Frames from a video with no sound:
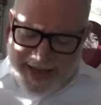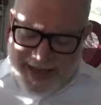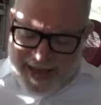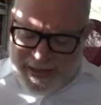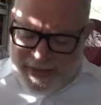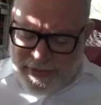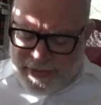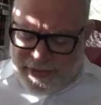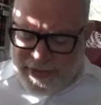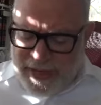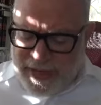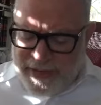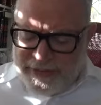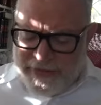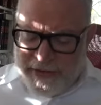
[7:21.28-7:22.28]
And the
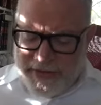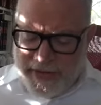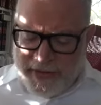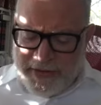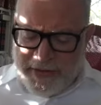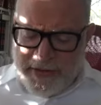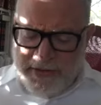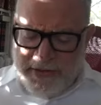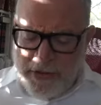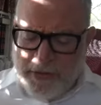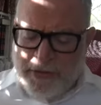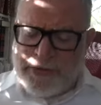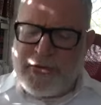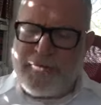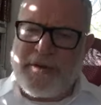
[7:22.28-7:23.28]
answer that the
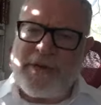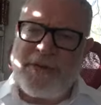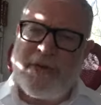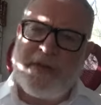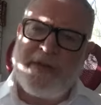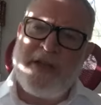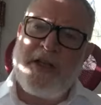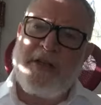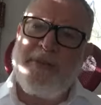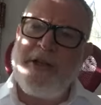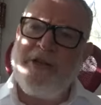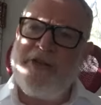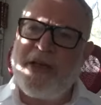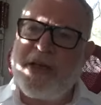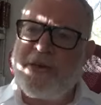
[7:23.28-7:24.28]
Torah is giving us, I'll tell him a
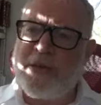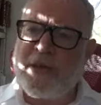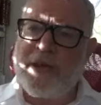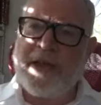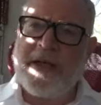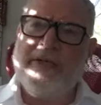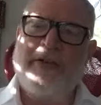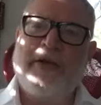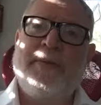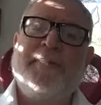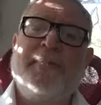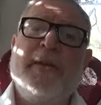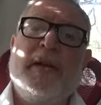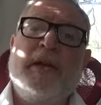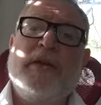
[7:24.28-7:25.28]
general answer.
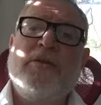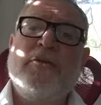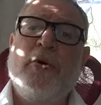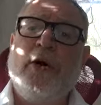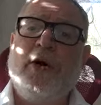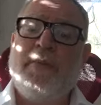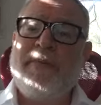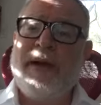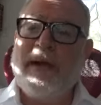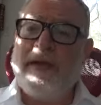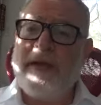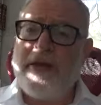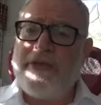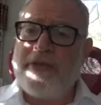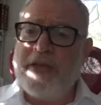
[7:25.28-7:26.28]
Talk
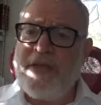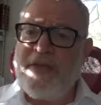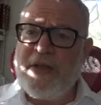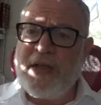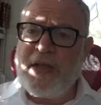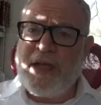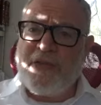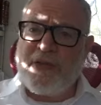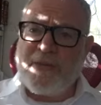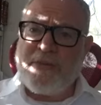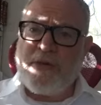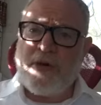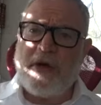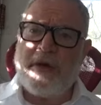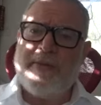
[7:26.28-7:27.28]
about us leaving Egypt.
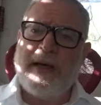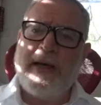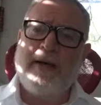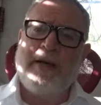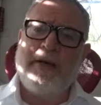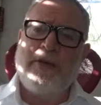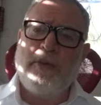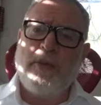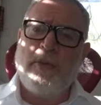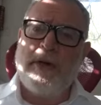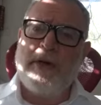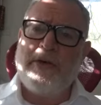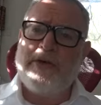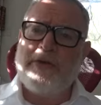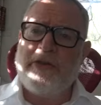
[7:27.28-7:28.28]
Talk about the
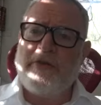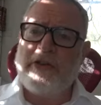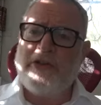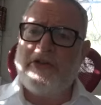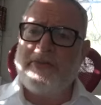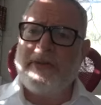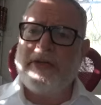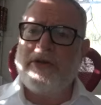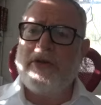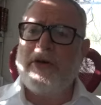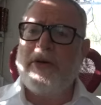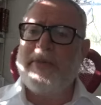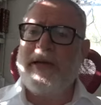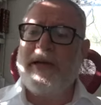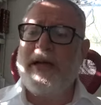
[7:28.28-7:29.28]
wonders of Egypt. And
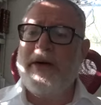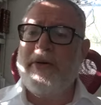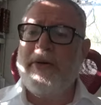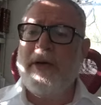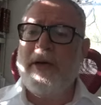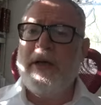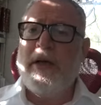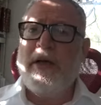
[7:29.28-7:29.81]
talk about how